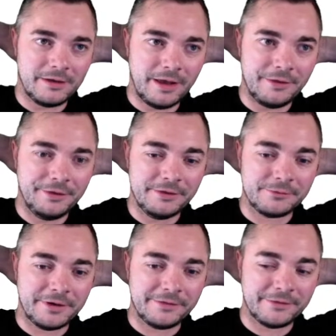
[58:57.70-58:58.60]
I think the
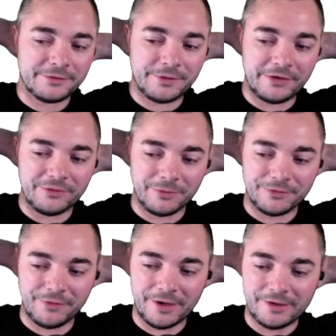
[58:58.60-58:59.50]
rest of the strategy
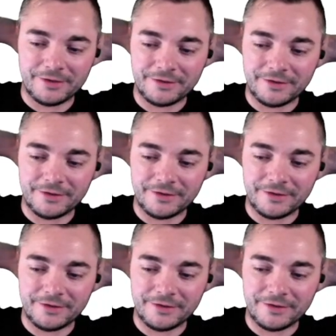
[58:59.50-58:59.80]
was fine.